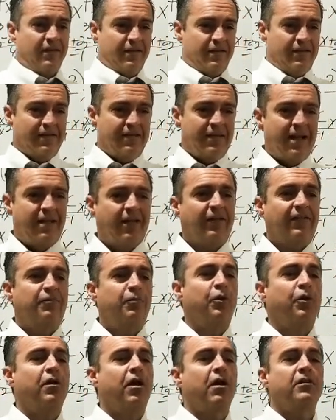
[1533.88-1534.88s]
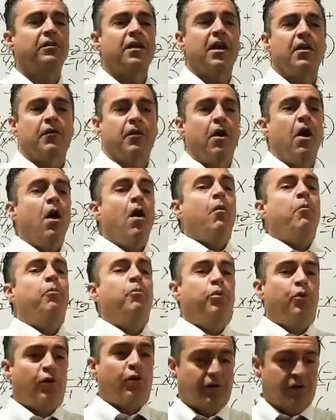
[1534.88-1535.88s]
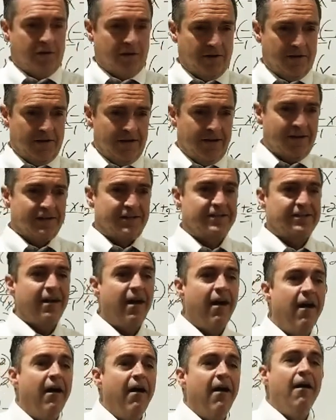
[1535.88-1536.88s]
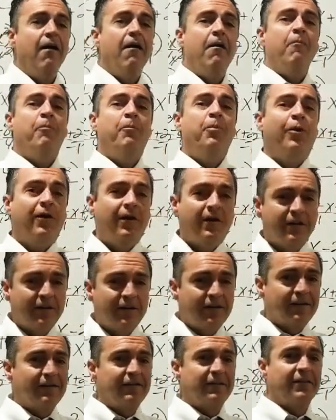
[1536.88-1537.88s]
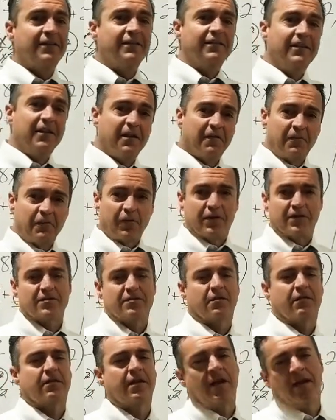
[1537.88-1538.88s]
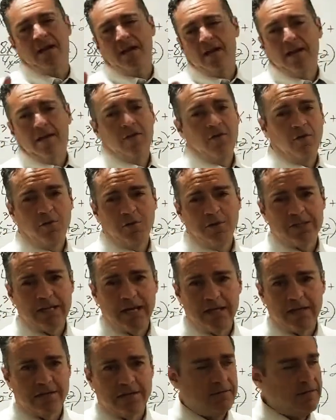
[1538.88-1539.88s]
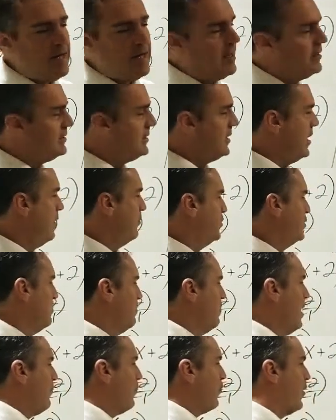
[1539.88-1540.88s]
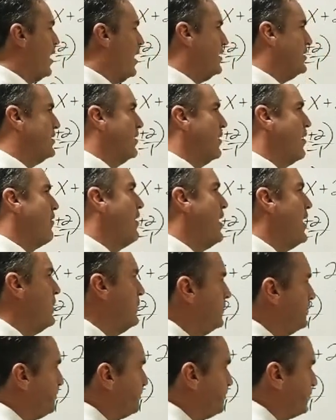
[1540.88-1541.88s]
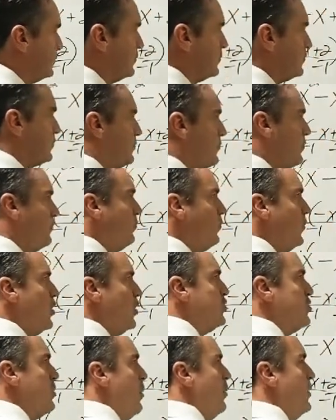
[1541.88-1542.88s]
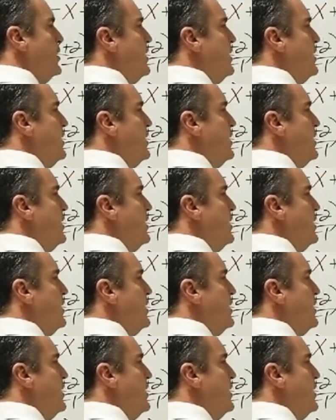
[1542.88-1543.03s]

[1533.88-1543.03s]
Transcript: Now let's put it all together. Put it in a sum. Put it in a difference. Okay. And the only reason I do that is it helps you memorize it, all right? So what we did